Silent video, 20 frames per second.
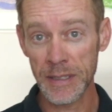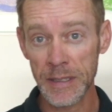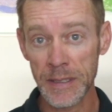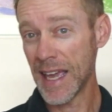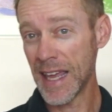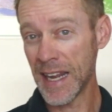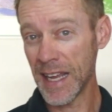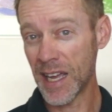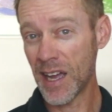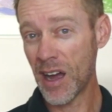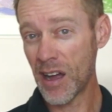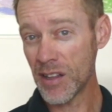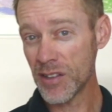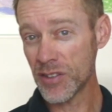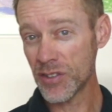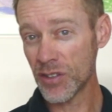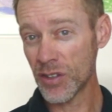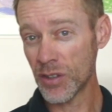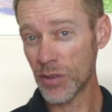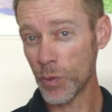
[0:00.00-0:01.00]
And in
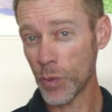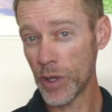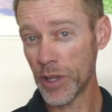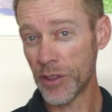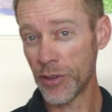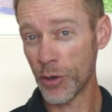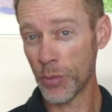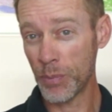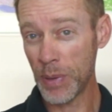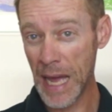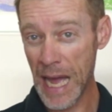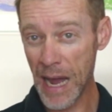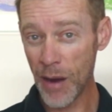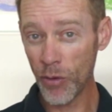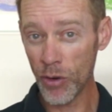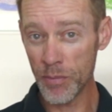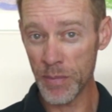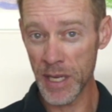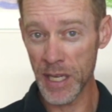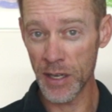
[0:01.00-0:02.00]
concert with your
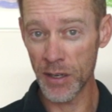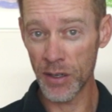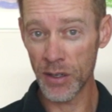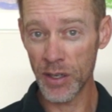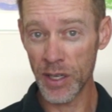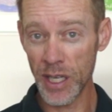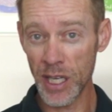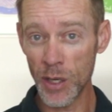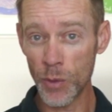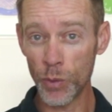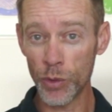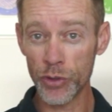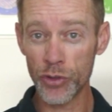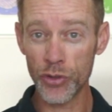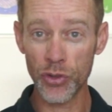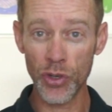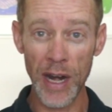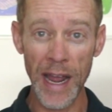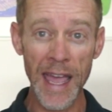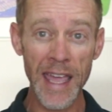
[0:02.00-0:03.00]
power meter, it will
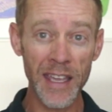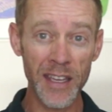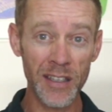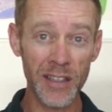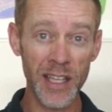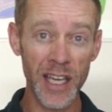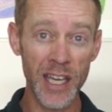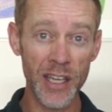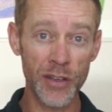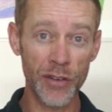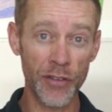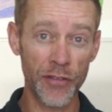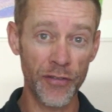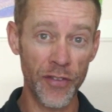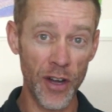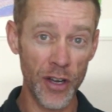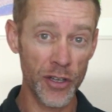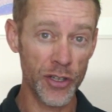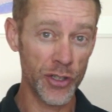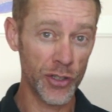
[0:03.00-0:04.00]
triangulate your
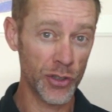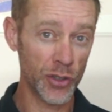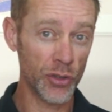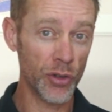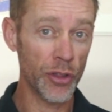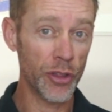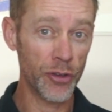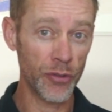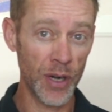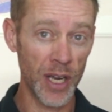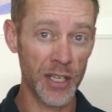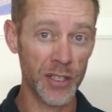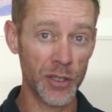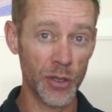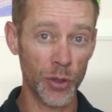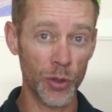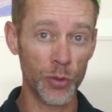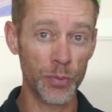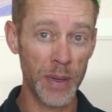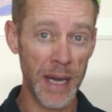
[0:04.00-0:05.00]
functional
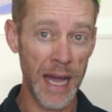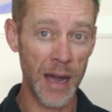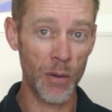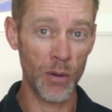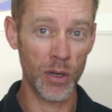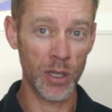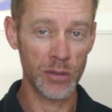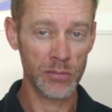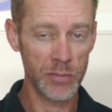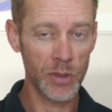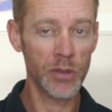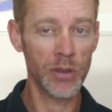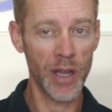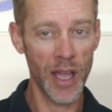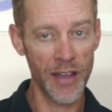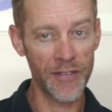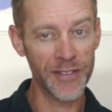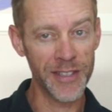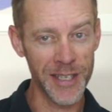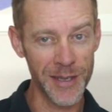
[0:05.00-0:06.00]
threshold power, or
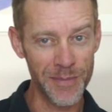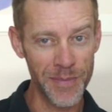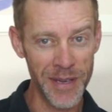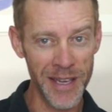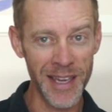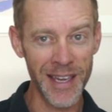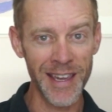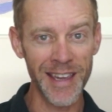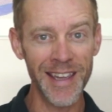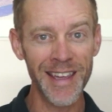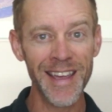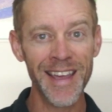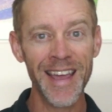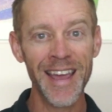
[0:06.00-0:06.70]
FTP,